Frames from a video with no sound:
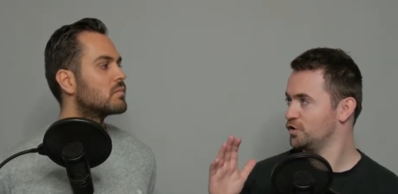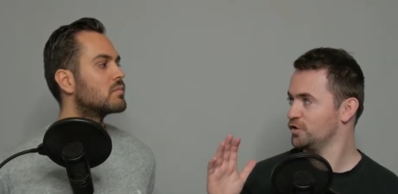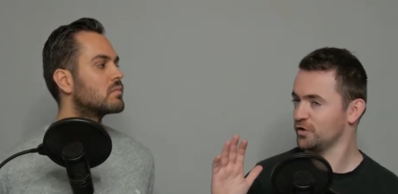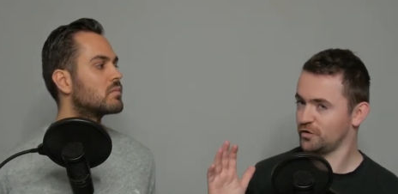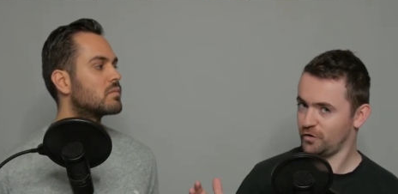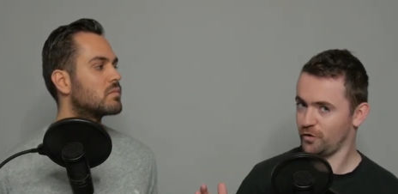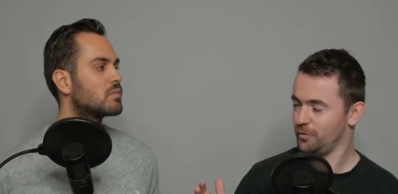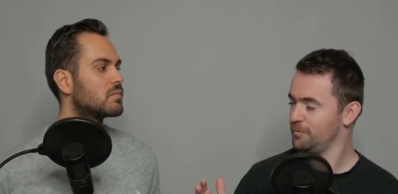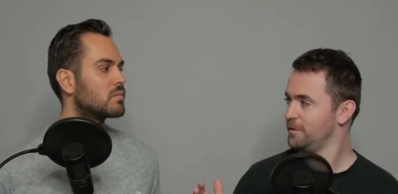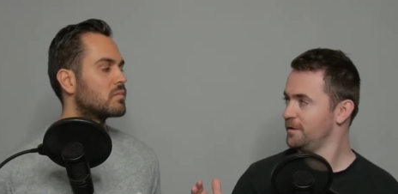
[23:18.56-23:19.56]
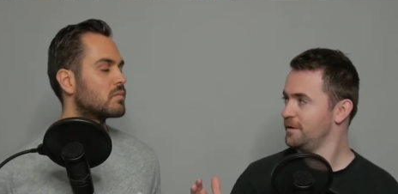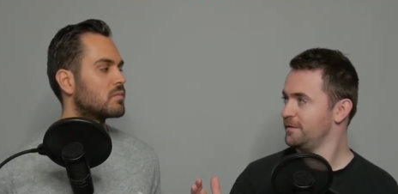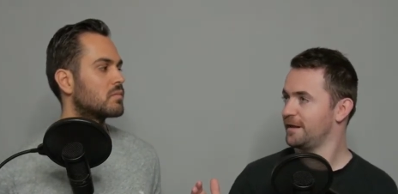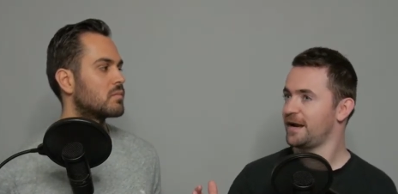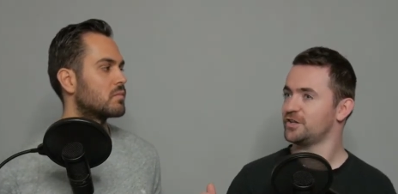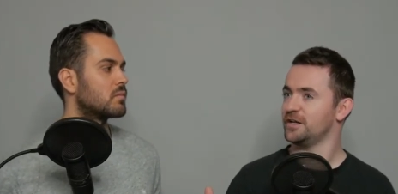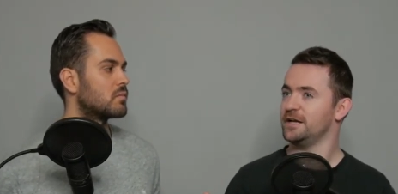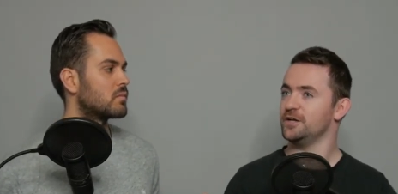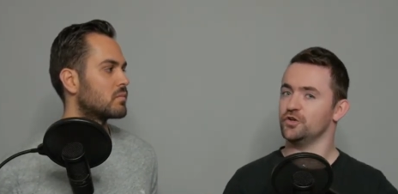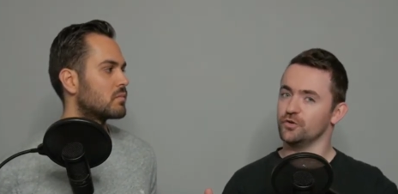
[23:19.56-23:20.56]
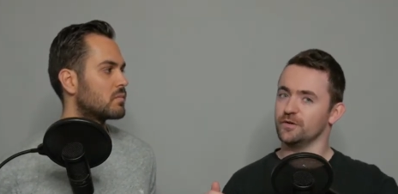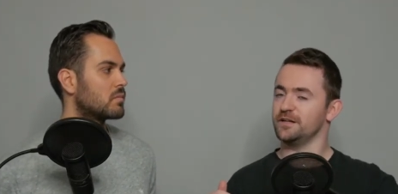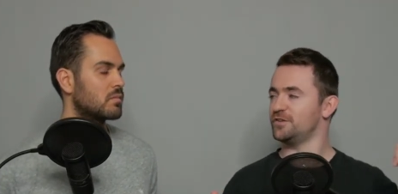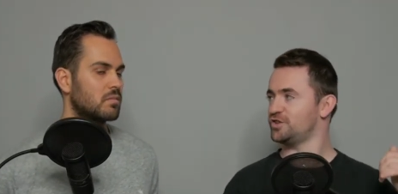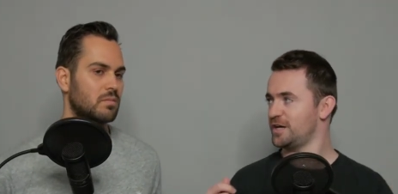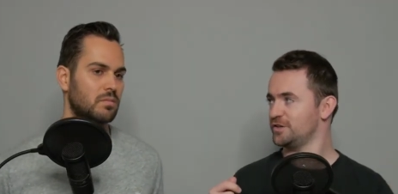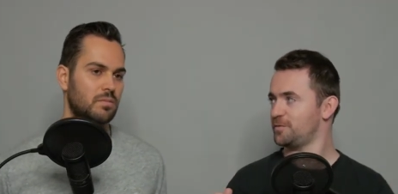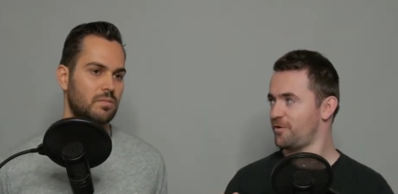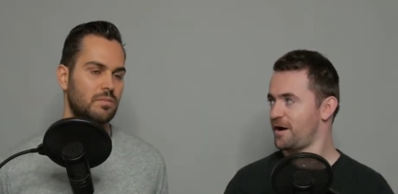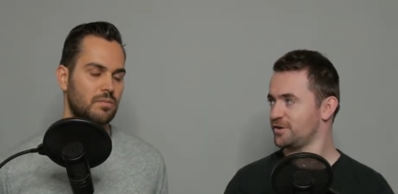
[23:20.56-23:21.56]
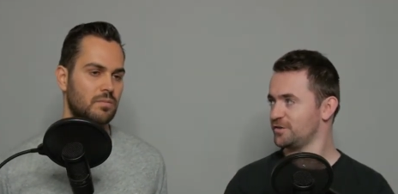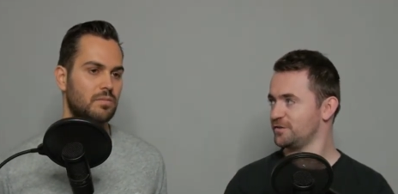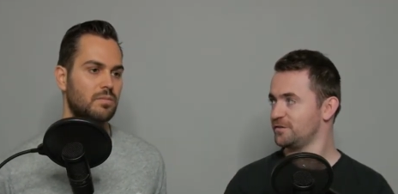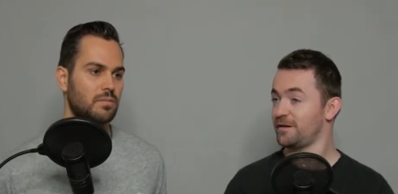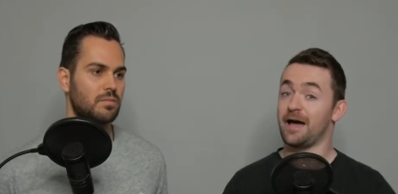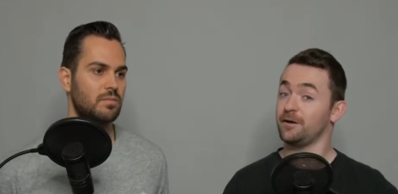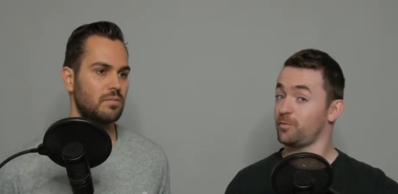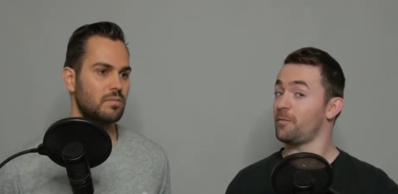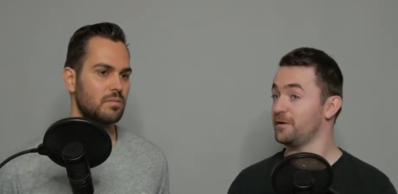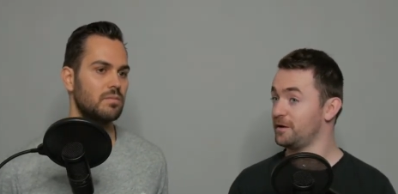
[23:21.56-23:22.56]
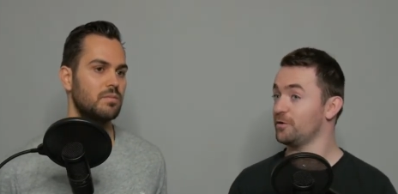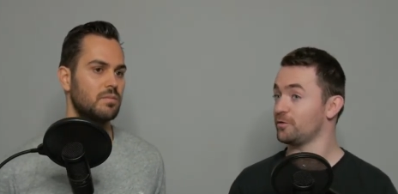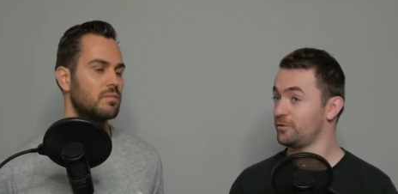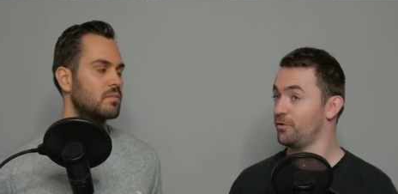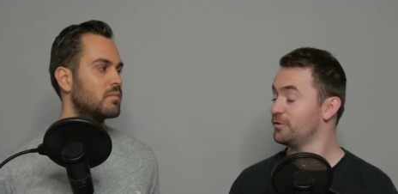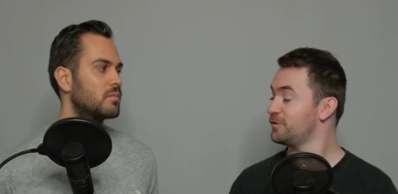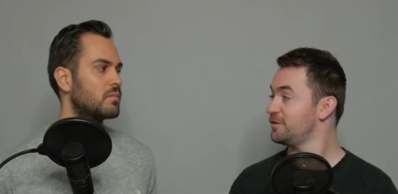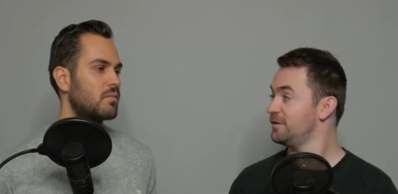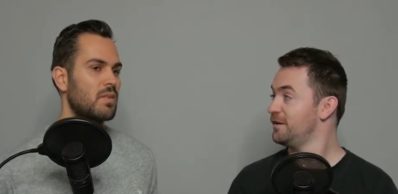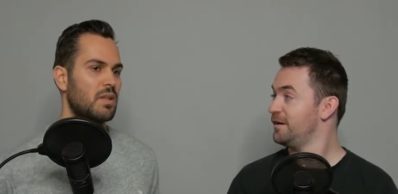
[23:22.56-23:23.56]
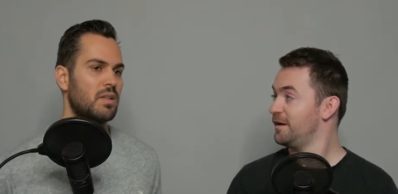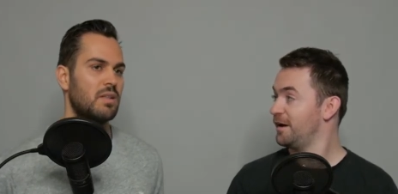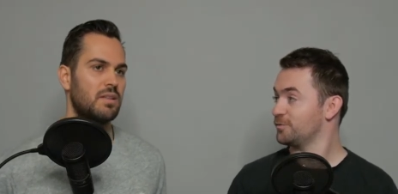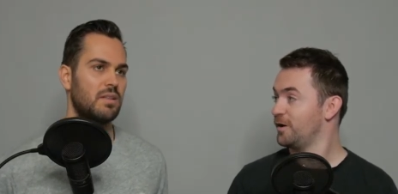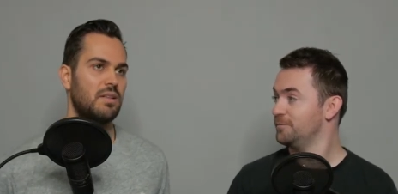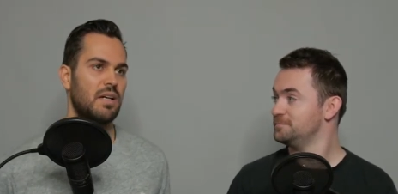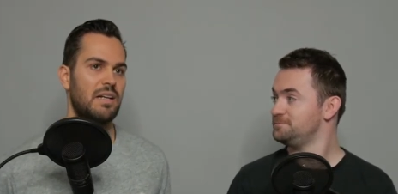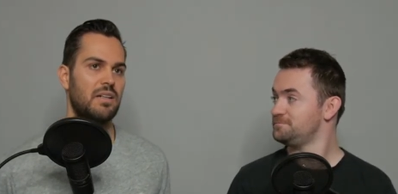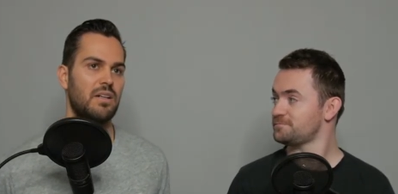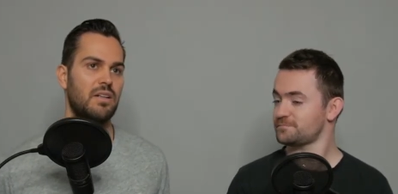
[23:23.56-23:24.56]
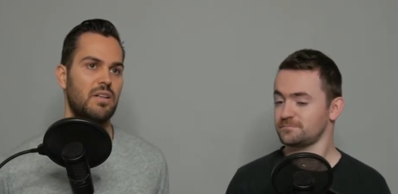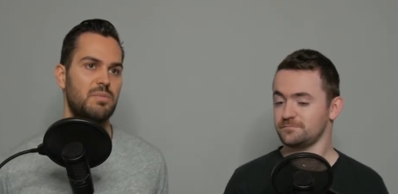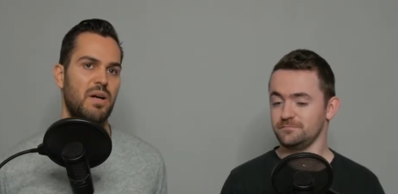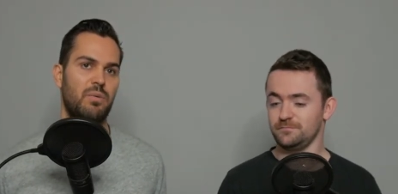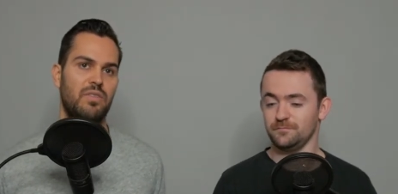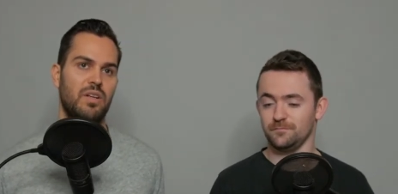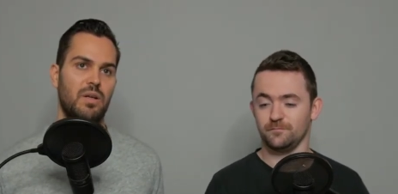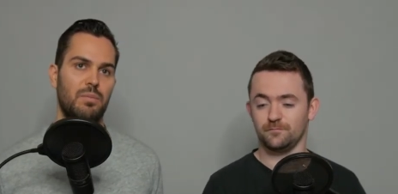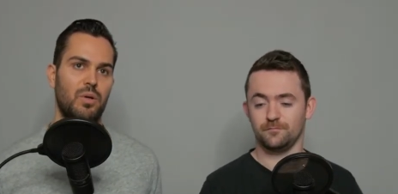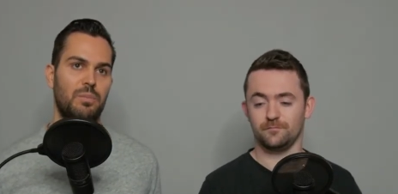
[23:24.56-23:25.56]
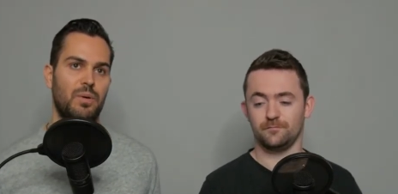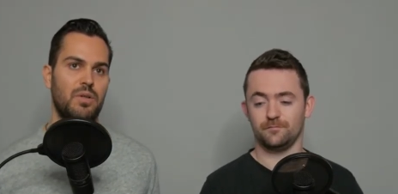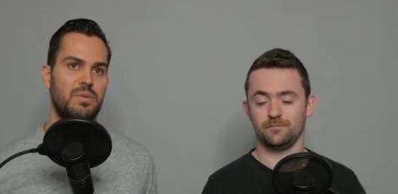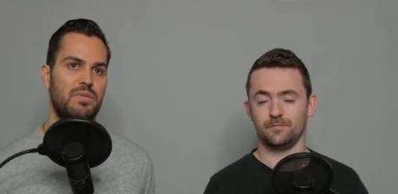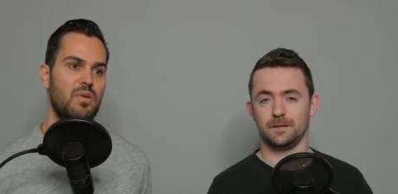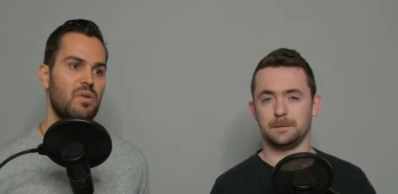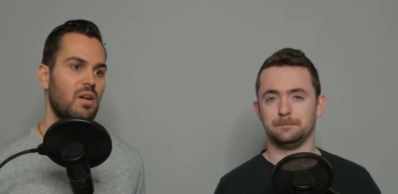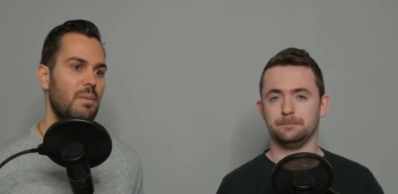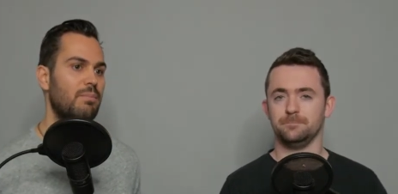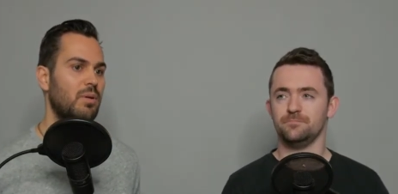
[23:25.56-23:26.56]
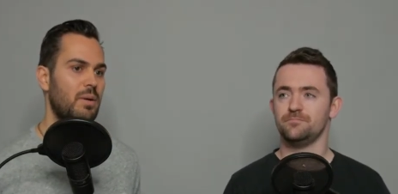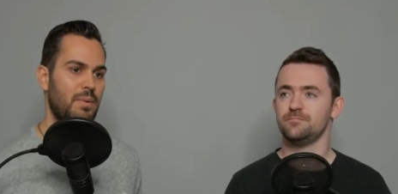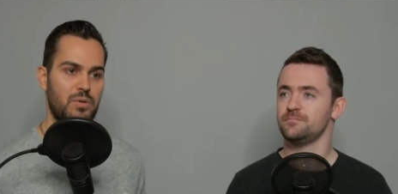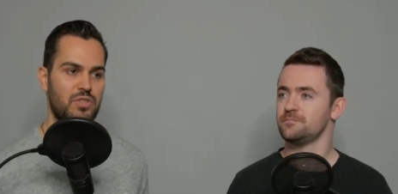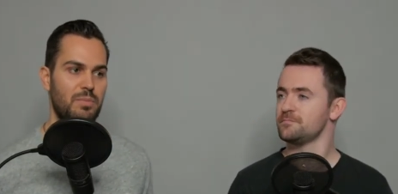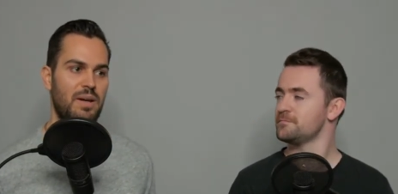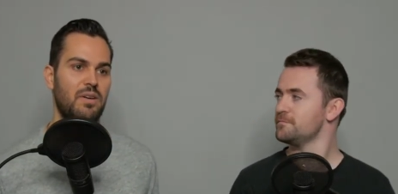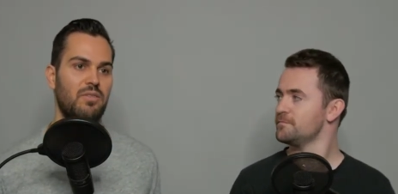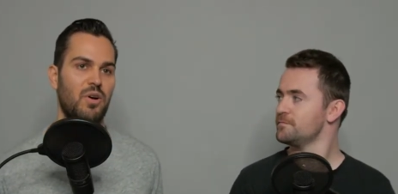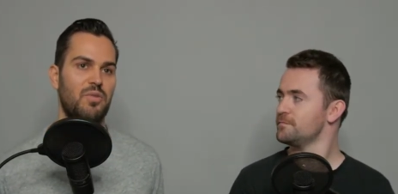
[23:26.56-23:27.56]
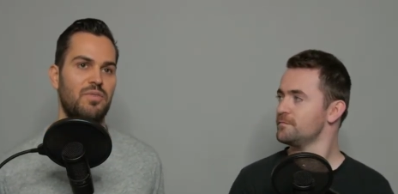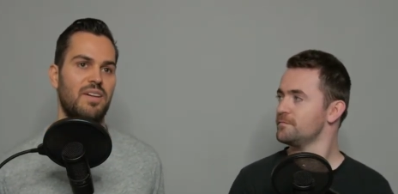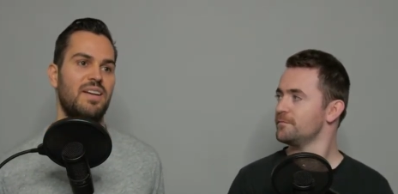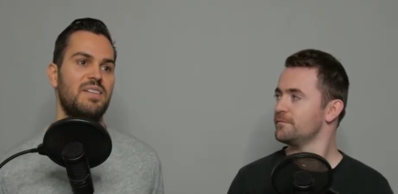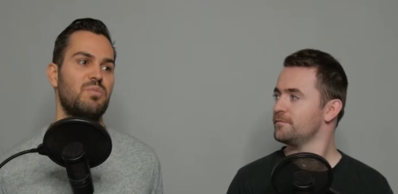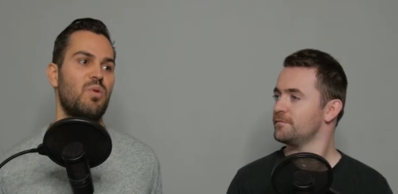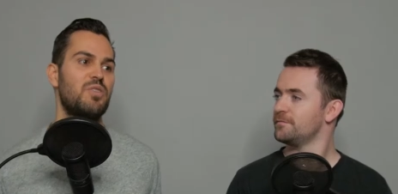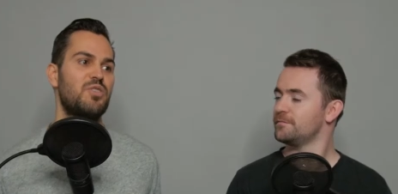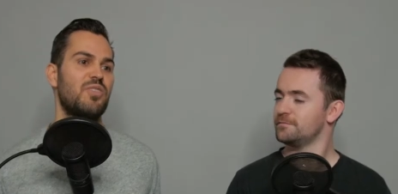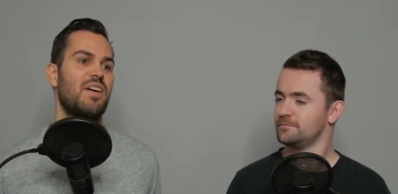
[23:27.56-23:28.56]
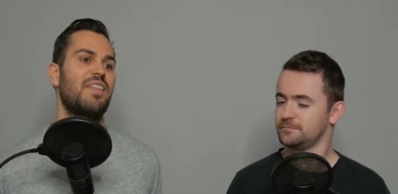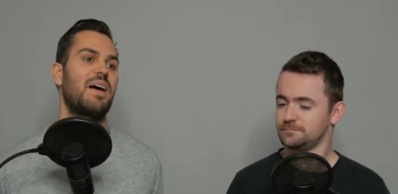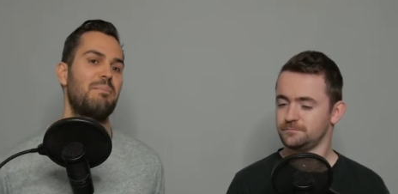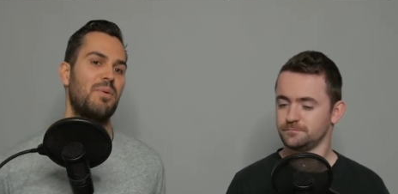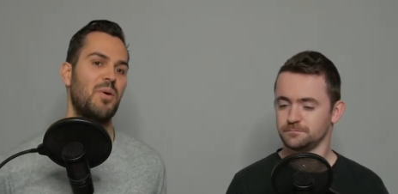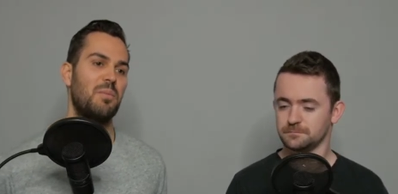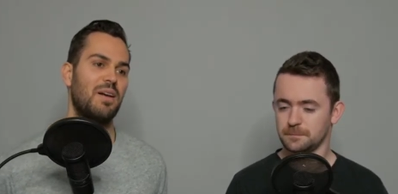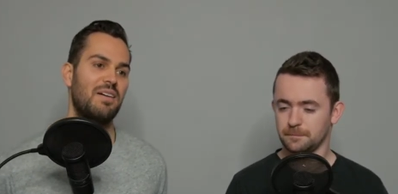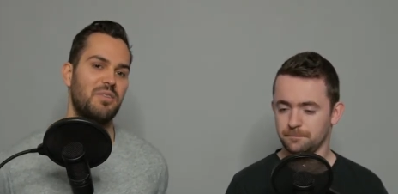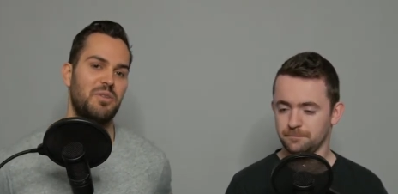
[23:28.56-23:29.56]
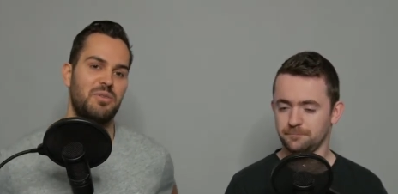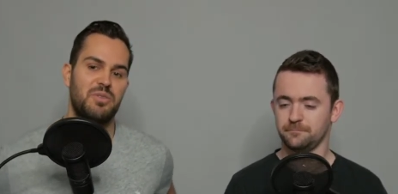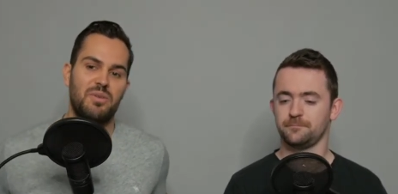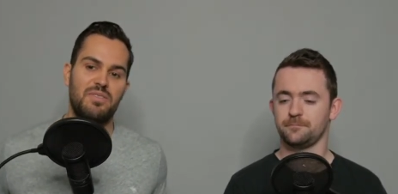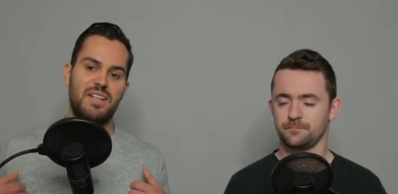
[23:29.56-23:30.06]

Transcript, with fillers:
Speaker 1: should assume that actually you need to change up your actions and probably your thoughts as well.
Speaker 2: And it kind of goes back. We've done a blog post before on like post traumatic growth. It is once you're at that bottom level, you sort of